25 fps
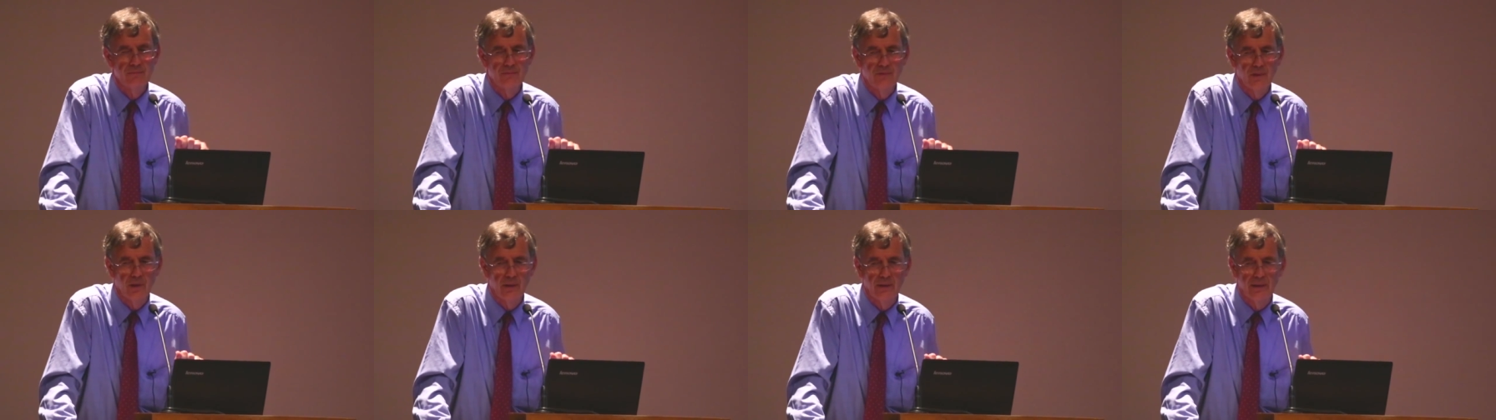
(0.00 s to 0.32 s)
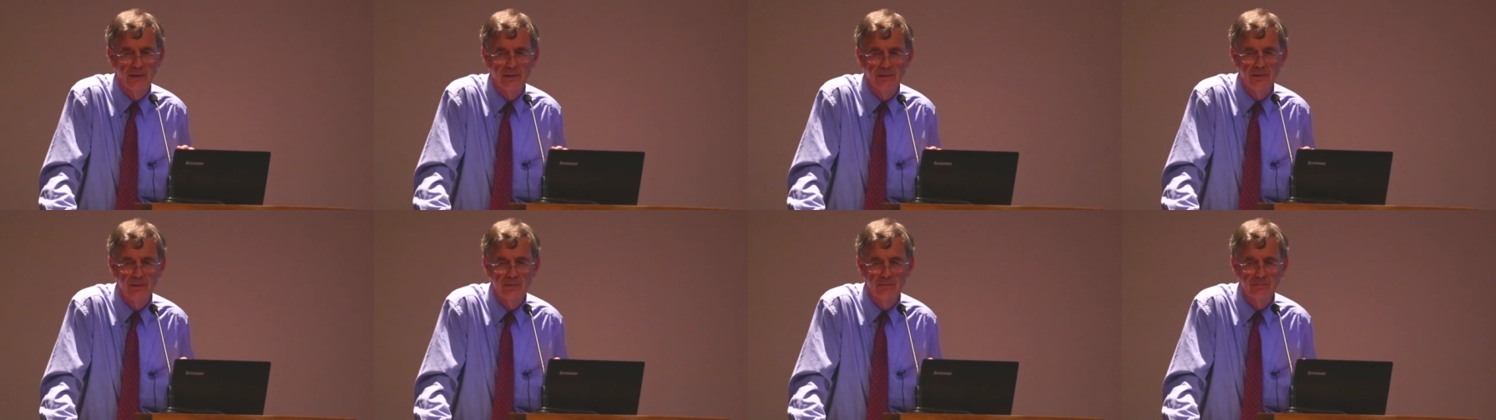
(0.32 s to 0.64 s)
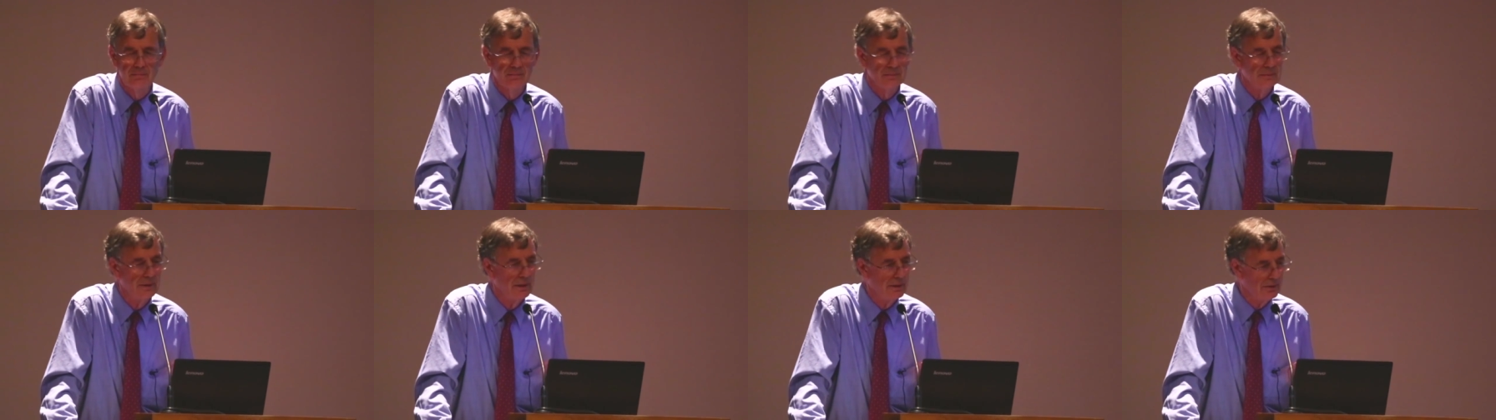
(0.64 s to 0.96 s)
find
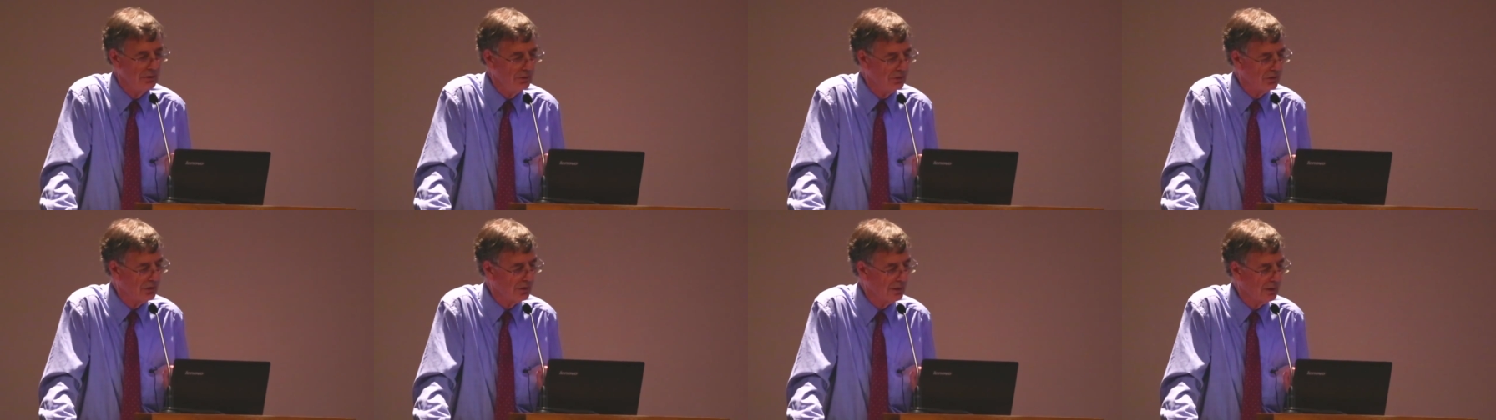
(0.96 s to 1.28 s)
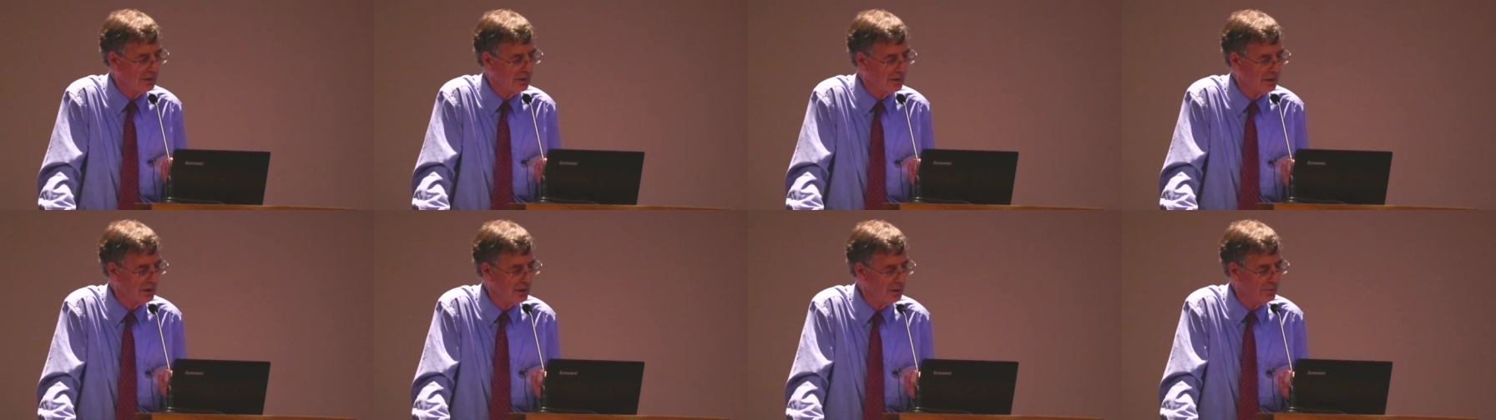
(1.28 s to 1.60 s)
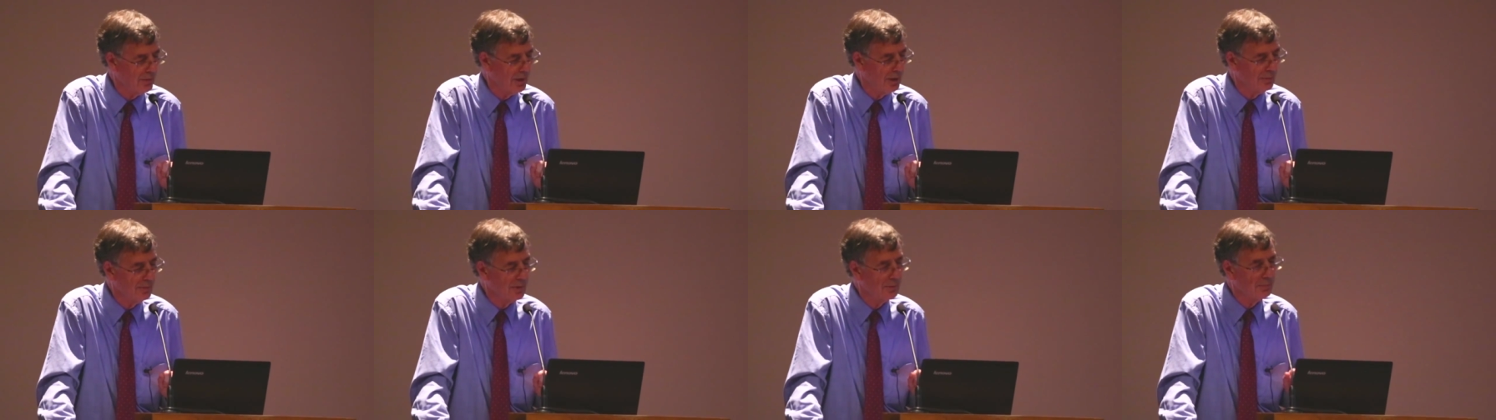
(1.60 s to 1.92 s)
in New Zealand at the
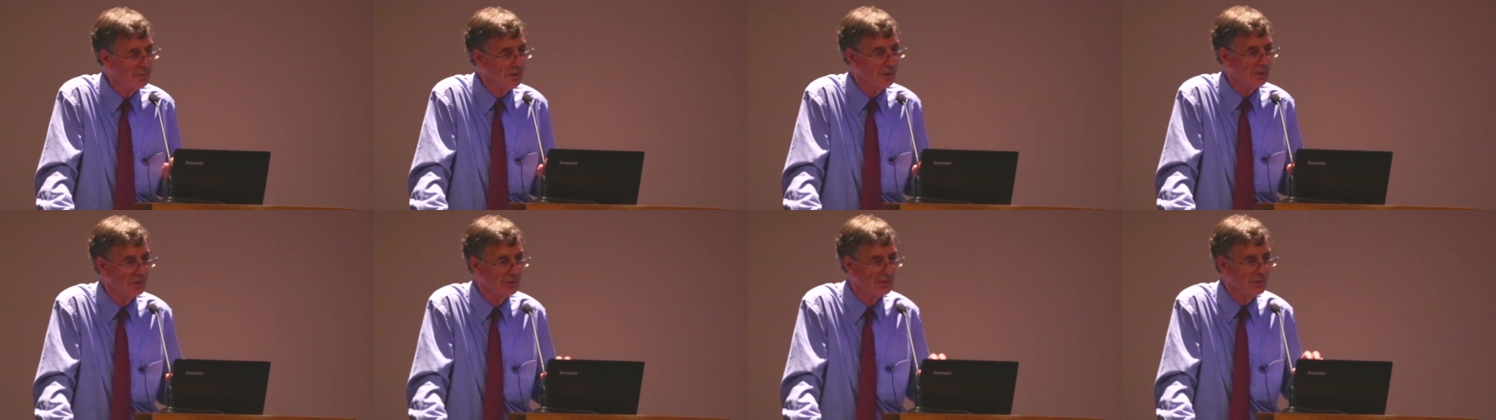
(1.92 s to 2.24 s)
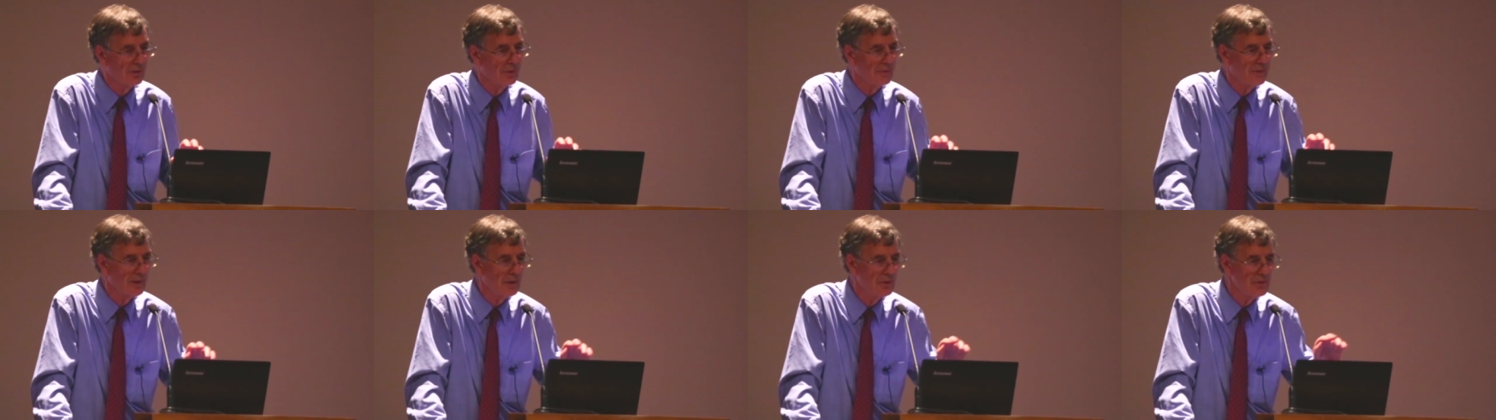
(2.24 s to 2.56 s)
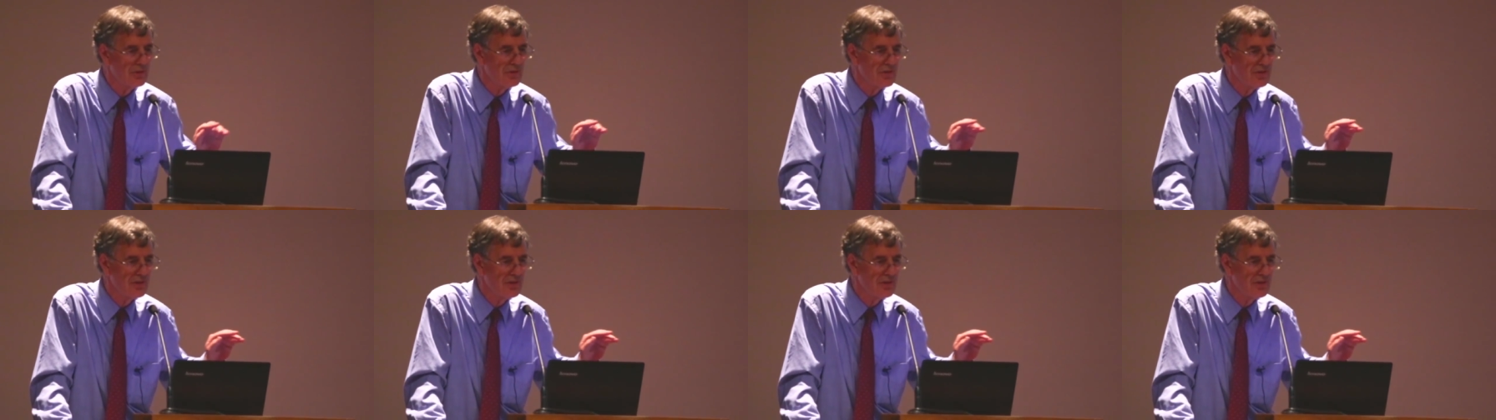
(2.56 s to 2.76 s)
moment because of those